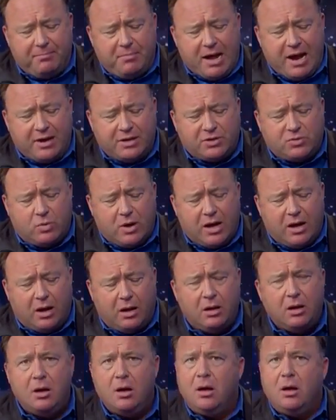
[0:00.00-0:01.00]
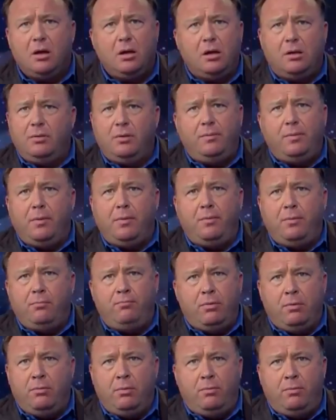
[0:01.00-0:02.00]
have mine as well,
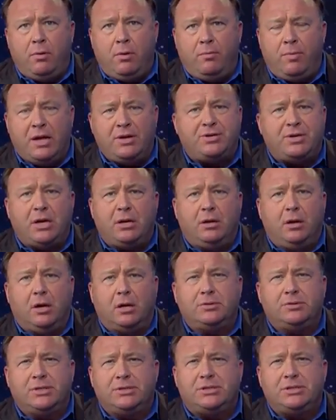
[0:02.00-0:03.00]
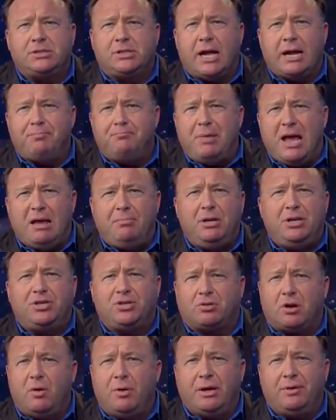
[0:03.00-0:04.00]
they say, look, this is like babies
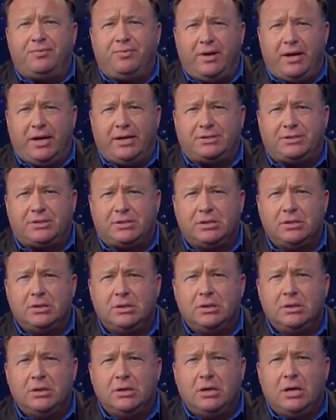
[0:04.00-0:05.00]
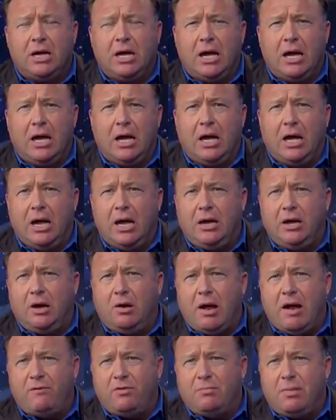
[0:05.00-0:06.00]
throwing fits. Uh, you
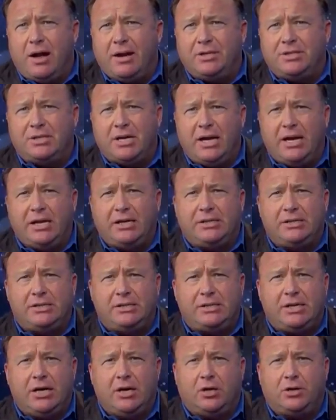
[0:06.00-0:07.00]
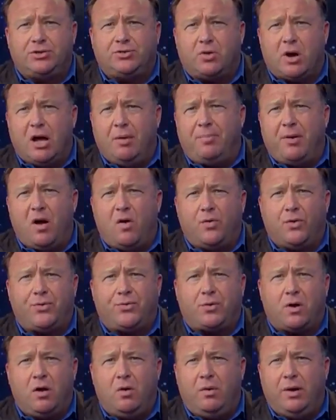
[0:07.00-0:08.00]
know, everybody's saying kill Trump,
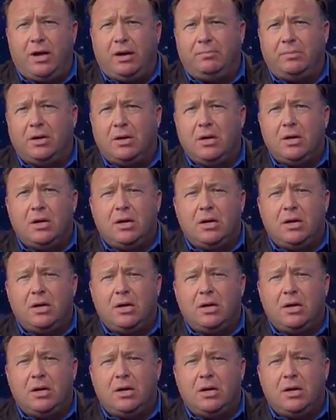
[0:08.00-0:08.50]
overthrow him.